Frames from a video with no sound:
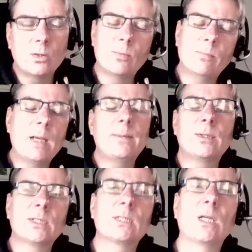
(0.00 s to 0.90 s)
maybe
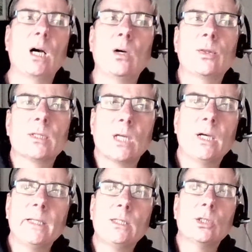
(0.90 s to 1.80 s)
the style that
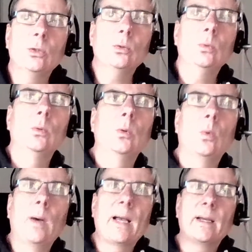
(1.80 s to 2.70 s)
I do,
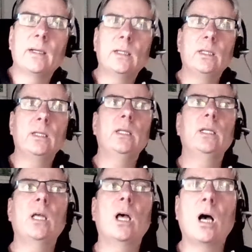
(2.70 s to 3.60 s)
where
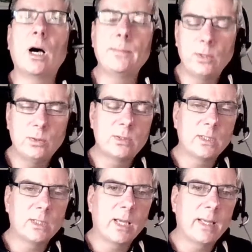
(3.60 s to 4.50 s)
I'm
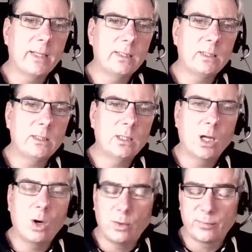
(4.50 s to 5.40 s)
using a
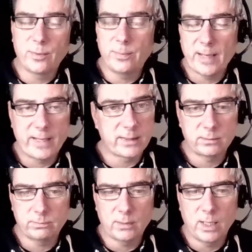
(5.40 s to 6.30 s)
off the peg
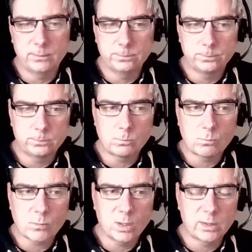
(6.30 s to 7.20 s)

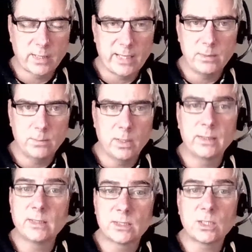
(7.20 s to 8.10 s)
game and
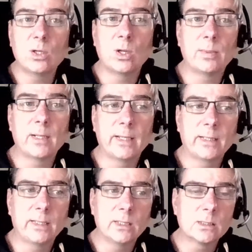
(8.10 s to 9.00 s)
then solo
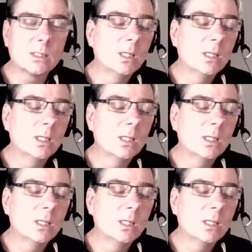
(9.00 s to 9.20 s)
playing it,